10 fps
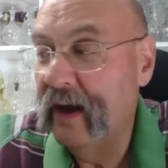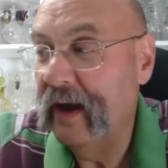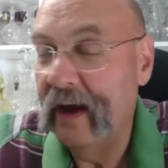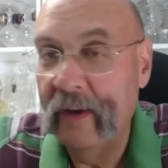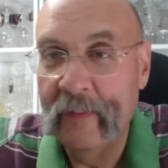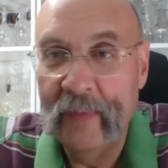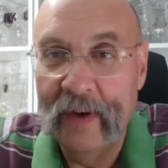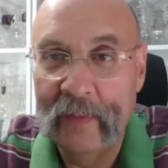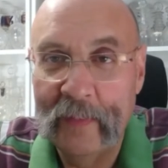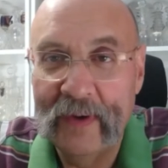
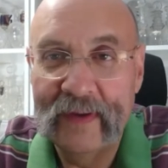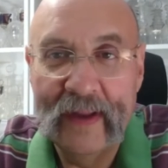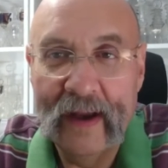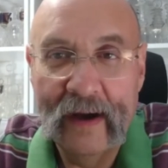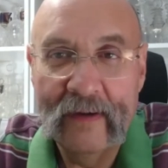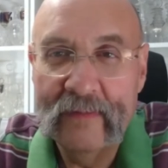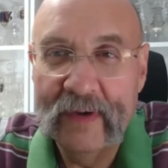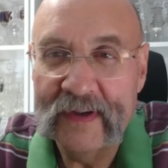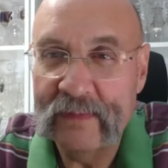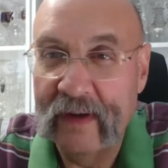but they are
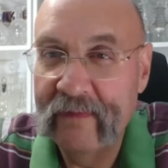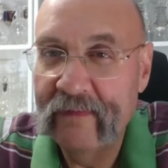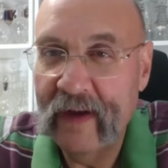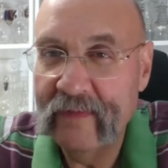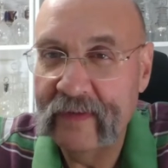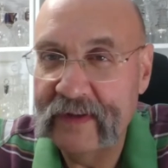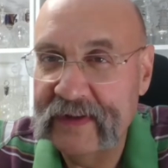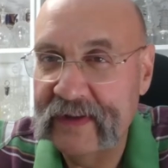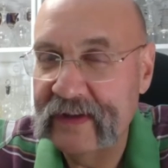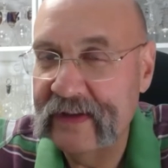amongst my
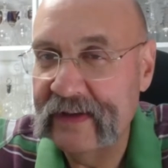favourites.